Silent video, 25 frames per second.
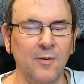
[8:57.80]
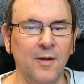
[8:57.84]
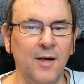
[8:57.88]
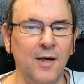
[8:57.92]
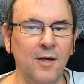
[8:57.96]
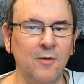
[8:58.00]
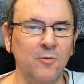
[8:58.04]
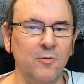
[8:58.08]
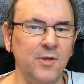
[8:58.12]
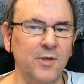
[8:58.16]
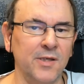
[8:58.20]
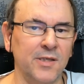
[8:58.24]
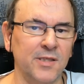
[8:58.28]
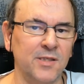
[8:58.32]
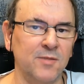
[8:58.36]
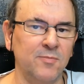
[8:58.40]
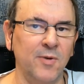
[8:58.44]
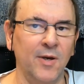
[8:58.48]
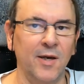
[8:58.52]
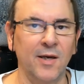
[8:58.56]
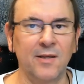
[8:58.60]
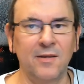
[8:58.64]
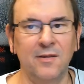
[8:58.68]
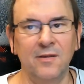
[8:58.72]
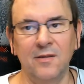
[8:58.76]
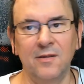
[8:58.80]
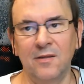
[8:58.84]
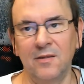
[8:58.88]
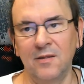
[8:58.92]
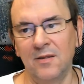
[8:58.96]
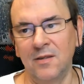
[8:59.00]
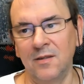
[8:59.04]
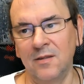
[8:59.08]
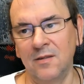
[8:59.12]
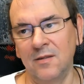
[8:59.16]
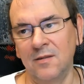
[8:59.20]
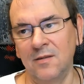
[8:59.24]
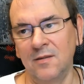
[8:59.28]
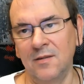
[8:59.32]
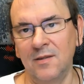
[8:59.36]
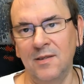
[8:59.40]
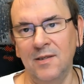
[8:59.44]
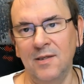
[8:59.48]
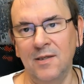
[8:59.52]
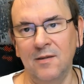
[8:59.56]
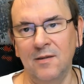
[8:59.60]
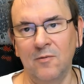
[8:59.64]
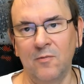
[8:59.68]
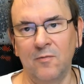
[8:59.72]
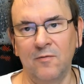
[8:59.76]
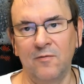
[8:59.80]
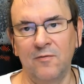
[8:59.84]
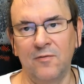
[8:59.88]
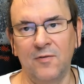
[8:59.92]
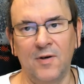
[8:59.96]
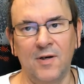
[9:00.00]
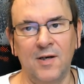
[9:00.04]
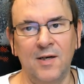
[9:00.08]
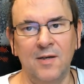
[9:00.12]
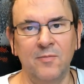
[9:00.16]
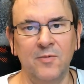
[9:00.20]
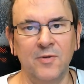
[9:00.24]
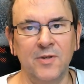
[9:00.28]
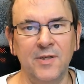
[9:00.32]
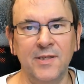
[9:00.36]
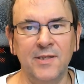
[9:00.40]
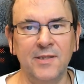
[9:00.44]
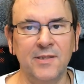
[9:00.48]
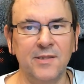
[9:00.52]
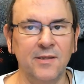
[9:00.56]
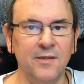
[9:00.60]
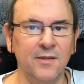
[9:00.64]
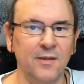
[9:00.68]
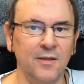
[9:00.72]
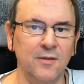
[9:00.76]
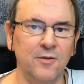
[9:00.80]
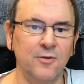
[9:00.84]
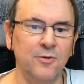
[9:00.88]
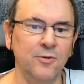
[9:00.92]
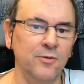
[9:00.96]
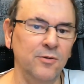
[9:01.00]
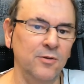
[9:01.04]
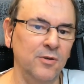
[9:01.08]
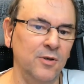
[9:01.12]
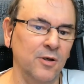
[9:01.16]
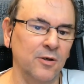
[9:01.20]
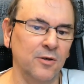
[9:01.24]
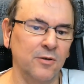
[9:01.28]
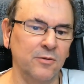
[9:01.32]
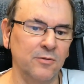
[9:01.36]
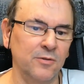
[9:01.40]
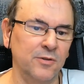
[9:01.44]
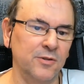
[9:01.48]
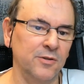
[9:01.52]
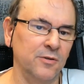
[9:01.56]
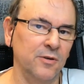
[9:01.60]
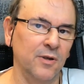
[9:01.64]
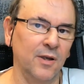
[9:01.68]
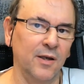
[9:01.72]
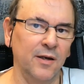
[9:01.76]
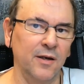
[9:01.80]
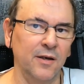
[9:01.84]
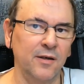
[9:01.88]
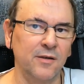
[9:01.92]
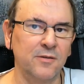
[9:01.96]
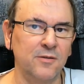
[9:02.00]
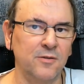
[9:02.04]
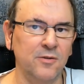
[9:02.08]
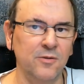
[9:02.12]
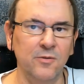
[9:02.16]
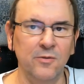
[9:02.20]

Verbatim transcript: I, I, would expect that the fiber internet could go to like